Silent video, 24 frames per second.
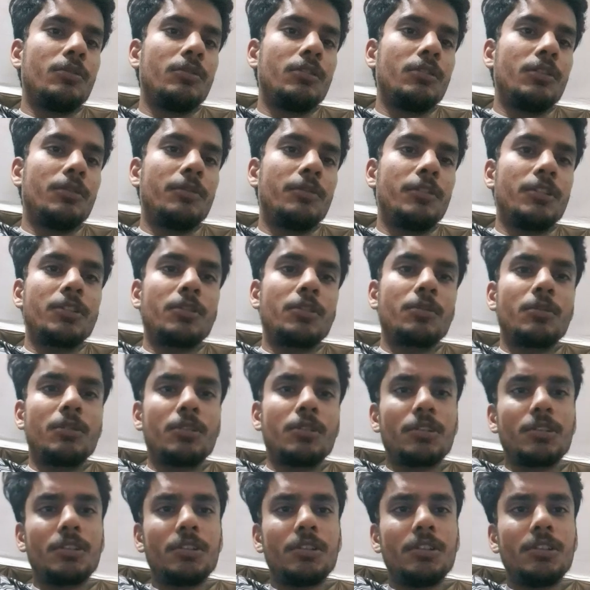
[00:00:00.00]
the first
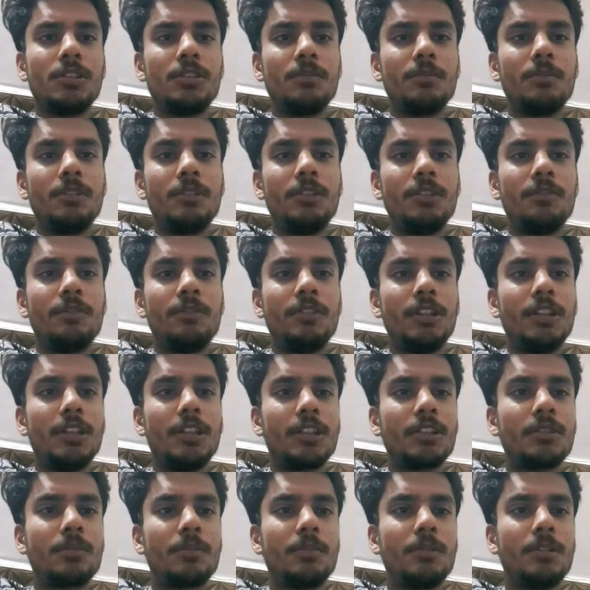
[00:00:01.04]
question is briefly
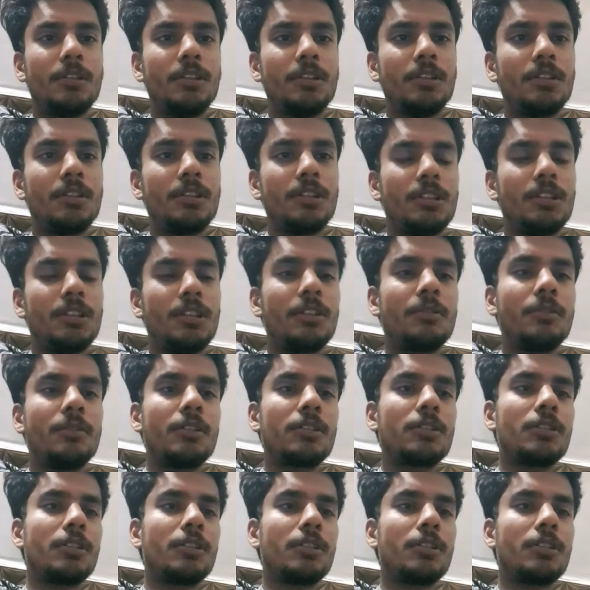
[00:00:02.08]
explain the network